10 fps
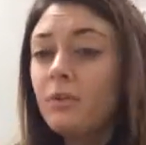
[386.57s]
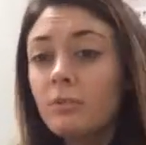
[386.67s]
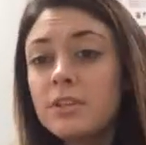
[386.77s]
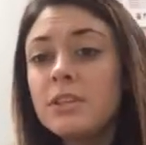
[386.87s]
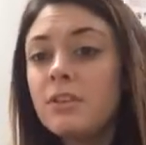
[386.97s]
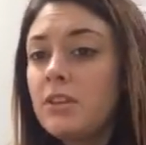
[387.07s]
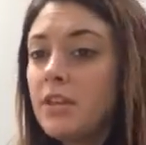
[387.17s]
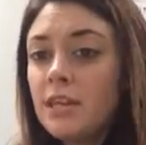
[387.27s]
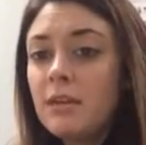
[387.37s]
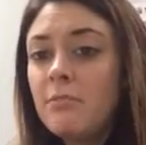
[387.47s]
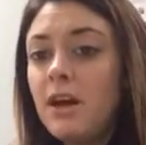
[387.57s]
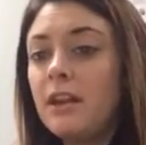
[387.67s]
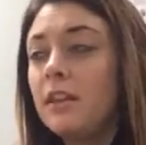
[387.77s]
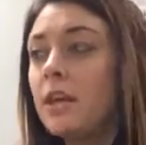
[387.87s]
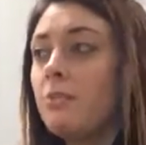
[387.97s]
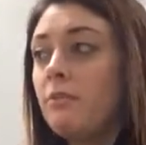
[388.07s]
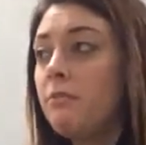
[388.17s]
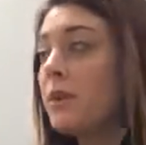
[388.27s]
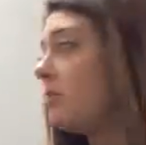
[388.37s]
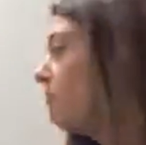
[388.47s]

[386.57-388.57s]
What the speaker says: We're still thinking about it like 1/4,